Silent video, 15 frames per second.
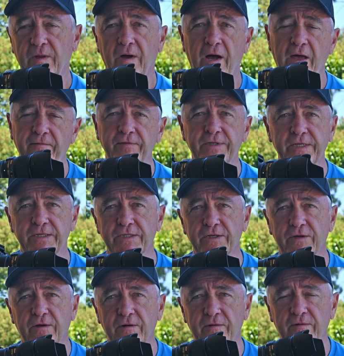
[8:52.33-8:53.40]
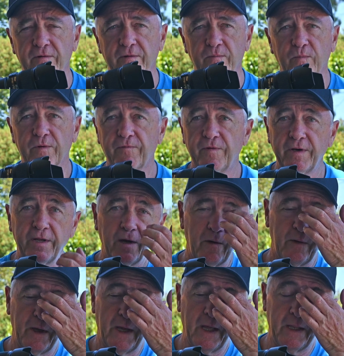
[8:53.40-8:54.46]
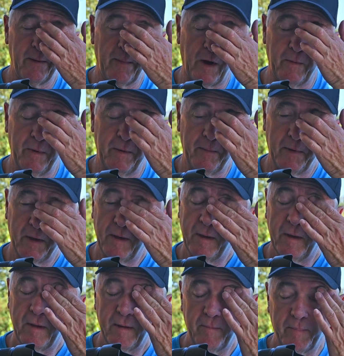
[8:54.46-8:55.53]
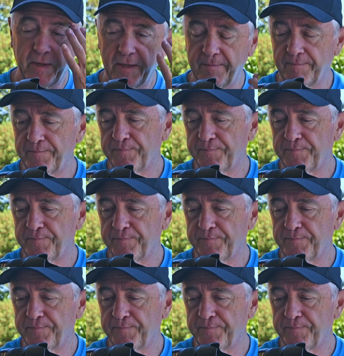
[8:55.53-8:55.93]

I haven't tested on with video at the moment, but